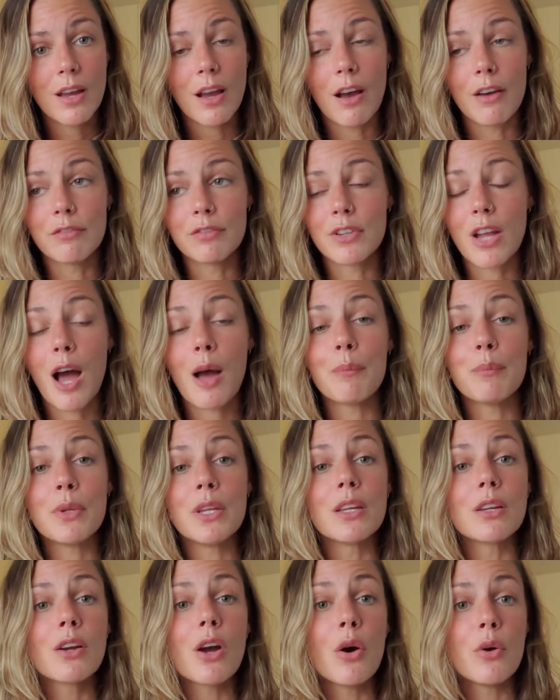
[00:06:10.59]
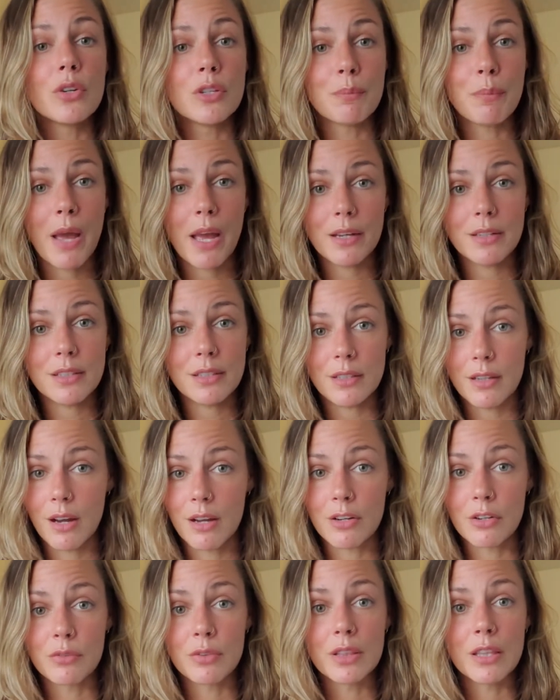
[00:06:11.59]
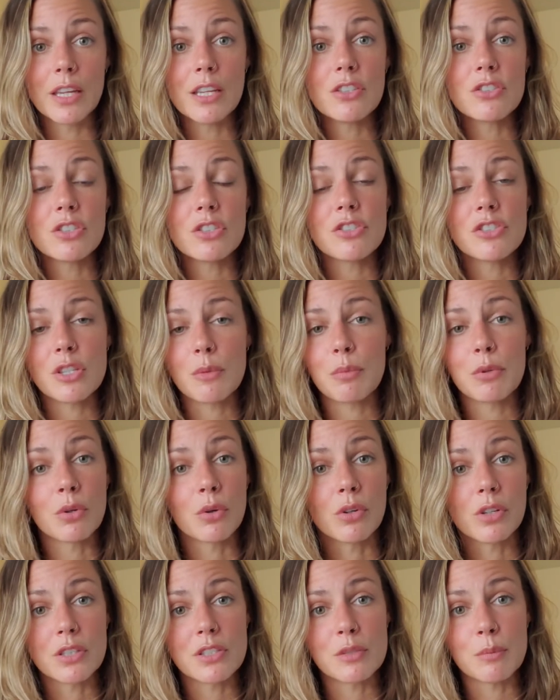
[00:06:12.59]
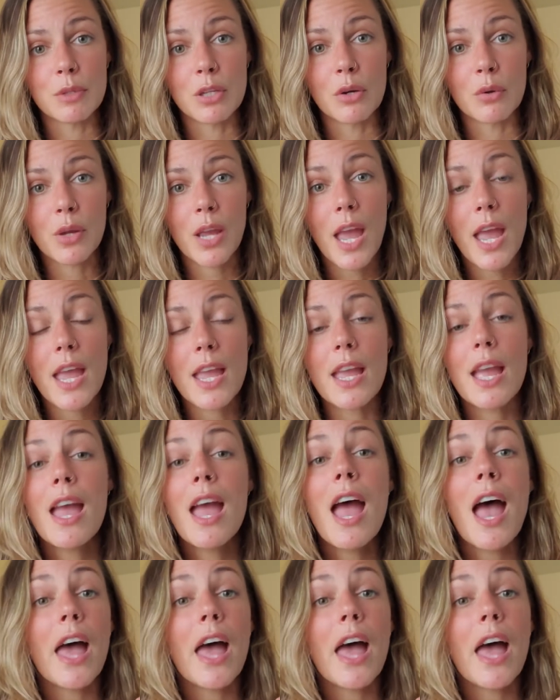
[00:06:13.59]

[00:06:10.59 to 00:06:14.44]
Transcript: Of not being codependent on a relationship in order to be okay.